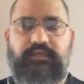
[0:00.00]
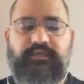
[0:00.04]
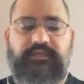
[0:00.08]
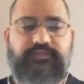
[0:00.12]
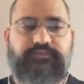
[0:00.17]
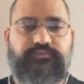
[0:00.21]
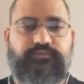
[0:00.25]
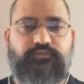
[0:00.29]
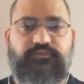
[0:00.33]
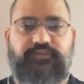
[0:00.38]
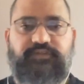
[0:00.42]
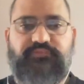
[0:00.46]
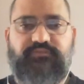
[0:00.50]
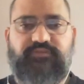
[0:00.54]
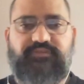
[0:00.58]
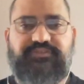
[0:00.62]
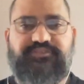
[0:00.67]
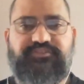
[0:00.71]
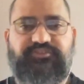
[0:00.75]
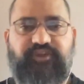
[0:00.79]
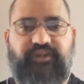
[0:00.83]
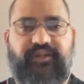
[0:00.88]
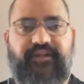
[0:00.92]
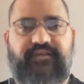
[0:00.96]
So they will
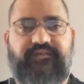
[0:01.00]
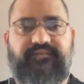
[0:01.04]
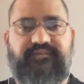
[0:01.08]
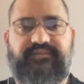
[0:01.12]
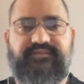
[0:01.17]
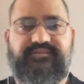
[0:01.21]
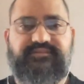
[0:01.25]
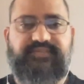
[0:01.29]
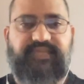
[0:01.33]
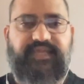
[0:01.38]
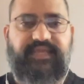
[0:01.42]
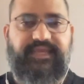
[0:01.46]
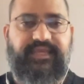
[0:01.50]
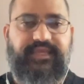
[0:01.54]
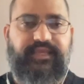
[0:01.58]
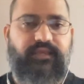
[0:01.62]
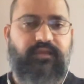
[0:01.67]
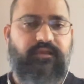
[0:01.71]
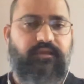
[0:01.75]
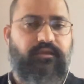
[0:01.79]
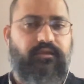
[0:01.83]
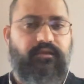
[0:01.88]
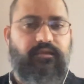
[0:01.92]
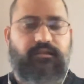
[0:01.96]
straight away say
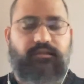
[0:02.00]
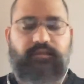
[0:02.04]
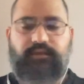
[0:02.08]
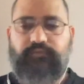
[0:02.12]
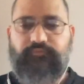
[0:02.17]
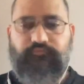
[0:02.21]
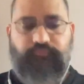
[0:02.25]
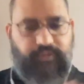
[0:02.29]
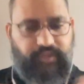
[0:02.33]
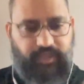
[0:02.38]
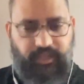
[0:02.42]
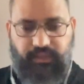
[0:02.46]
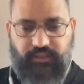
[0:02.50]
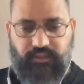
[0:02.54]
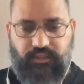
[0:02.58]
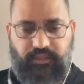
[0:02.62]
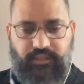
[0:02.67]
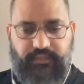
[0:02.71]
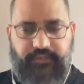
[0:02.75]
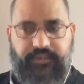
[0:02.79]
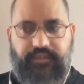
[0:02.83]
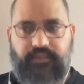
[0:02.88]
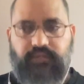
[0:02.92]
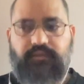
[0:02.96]
that,
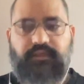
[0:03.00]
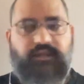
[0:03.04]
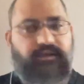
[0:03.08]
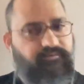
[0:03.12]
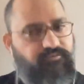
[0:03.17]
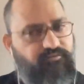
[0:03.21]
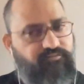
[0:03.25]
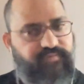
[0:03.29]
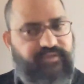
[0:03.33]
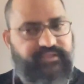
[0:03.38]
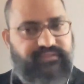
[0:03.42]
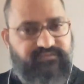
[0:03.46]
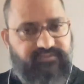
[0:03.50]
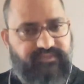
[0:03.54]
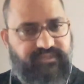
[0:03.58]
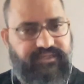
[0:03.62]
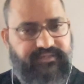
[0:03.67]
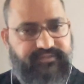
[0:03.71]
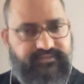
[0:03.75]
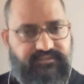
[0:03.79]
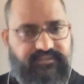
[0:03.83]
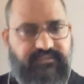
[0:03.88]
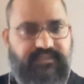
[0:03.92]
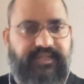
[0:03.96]
okay, government
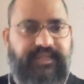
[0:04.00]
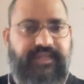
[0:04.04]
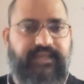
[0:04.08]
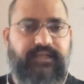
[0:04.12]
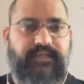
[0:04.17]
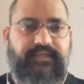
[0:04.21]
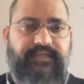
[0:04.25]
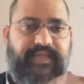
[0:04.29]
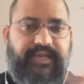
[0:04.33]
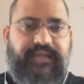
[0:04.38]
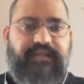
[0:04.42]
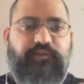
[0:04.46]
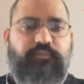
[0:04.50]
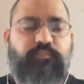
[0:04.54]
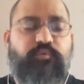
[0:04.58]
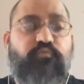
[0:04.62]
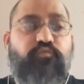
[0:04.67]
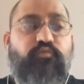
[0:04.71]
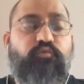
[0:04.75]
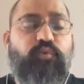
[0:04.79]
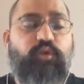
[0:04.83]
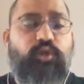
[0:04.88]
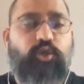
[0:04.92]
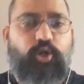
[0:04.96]
says it's legal tender, but
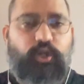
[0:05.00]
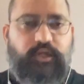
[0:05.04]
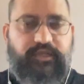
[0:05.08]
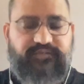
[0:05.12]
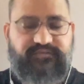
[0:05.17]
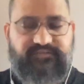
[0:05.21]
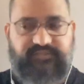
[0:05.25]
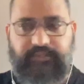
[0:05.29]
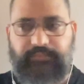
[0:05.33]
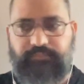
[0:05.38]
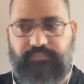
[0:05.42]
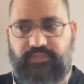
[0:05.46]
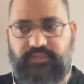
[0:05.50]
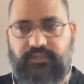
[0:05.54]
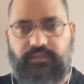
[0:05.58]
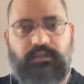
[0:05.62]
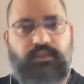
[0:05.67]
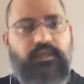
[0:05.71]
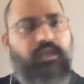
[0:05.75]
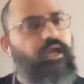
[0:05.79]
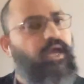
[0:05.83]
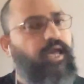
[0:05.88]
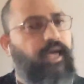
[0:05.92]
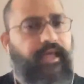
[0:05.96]
we will not accept it.
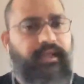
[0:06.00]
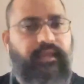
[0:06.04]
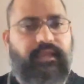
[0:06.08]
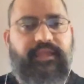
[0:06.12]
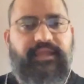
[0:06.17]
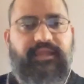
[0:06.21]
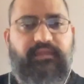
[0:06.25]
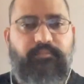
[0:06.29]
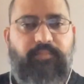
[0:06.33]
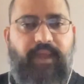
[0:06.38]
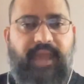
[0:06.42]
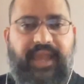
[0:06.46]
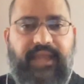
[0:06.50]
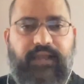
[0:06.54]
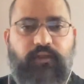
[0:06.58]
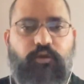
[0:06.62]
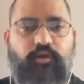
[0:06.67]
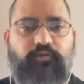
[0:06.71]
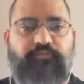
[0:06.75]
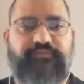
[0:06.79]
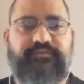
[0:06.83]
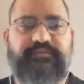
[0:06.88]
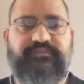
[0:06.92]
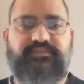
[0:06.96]
And again, bank
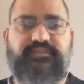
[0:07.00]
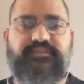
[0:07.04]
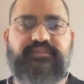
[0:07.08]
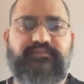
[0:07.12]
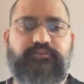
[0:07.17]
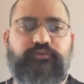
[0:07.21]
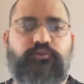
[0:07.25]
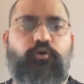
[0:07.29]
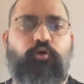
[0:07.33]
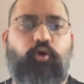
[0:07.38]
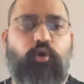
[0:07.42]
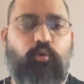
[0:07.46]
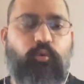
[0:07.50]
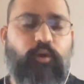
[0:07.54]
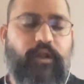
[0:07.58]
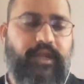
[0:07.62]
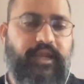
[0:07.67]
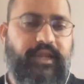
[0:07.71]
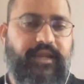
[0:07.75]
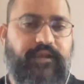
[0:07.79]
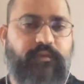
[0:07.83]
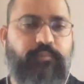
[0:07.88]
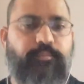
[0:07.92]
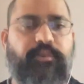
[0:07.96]
officers, you know, over
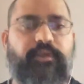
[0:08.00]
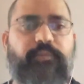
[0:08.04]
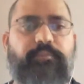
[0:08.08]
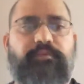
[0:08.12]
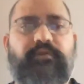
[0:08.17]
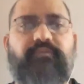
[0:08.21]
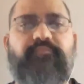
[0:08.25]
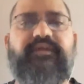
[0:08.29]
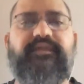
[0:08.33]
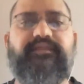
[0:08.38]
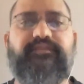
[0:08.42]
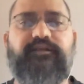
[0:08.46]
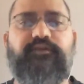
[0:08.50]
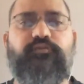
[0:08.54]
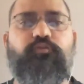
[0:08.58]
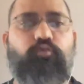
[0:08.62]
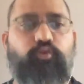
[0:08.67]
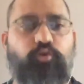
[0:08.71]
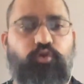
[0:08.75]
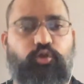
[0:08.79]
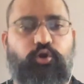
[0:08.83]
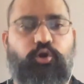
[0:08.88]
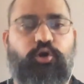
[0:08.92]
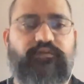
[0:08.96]
here, people make their
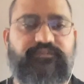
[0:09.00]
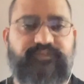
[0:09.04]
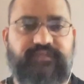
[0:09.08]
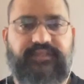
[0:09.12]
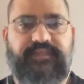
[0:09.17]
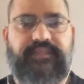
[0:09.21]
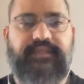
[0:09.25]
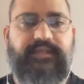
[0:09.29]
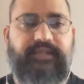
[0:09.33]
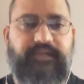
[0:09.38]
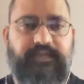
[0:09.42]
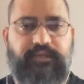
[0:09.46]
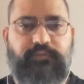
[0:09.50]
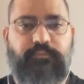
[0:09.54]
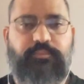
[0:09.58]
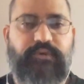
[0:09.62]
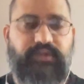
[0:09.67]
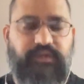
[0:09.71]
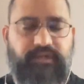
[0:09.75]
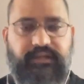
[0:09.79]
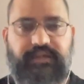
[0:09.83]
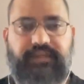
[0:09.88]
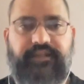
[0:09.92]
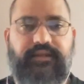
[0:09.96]
own laws and they
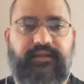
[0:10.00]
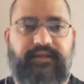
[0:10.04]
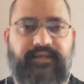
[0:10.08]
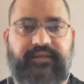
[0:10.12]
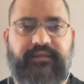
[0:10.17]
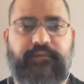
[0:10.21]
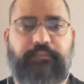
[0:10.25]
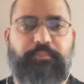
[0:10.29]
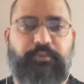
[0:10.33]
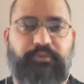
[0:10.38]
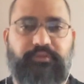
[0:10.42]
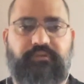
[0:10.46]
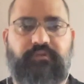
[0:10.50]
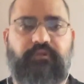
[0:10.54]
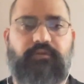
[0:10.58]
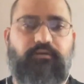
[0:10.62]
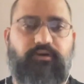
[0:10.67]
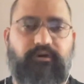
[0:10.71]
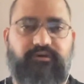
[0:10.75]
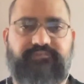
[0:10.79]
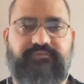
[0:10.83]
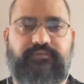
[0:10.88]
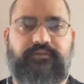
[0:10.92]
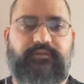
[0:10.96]
interpret, interpret the
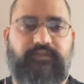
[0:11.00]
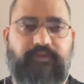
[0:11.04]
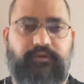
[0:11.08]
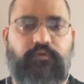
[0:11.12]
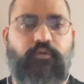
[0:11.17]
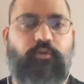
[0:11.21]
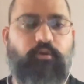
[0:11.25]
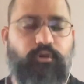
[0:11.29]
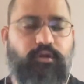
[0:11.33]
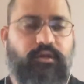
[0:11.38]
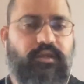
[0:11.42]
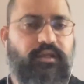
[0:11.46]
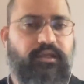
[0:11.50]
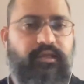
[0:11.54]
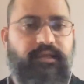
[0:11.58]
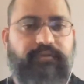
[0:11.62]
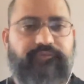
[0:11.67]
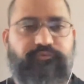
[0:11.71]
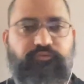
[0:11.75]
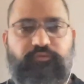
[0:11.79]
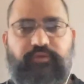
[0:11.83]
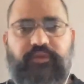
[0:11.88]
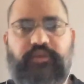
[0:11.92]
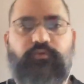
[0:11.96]
laws on their own.
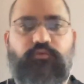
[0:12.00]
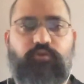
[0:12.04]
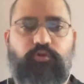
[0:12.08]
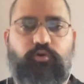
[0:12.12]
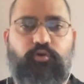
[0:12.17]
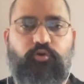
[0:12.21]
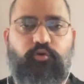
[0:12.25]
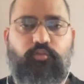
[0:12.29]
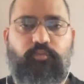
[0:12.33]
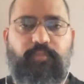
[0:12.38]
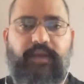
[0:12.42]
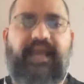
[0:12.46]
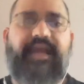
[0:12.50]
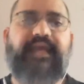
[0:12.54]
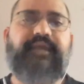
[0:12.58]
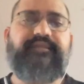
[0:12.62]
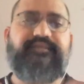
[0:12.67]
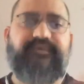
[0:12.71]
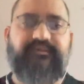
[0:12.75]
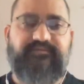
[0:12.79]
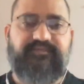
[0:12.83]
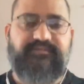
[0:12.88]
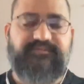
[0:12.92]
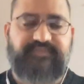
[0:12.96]
So when you will go to
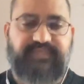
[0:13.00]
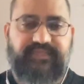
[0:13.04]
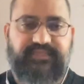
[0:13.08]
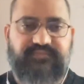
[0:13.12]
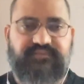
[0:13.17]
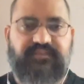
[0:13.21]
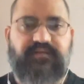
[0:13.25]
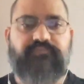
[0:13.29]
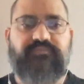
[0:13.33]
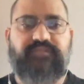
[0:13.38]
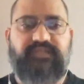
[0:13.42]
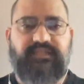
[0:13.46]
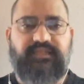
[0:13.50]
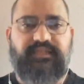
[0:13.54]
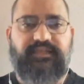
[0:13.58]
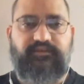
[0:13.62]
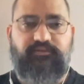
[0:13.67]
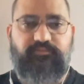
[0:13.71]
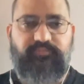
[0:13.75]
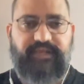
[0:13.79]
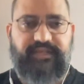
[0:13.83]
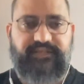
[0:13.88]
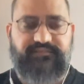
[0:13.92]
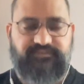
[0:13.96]
bank, they will say something, they
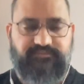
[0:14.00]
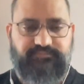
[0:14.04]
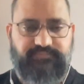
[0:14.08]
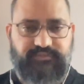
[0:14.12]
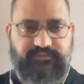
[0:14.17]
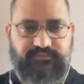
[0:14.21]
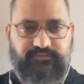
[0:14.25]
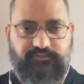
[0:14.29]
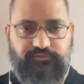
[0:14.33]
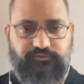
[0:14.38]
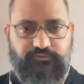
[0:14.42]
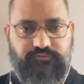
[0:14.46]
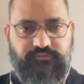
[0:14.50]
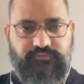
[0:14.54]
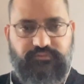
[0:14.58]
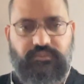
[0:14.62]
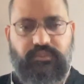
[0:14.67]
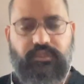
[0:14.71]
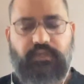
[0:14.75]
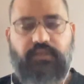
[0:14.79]
will make some excuse.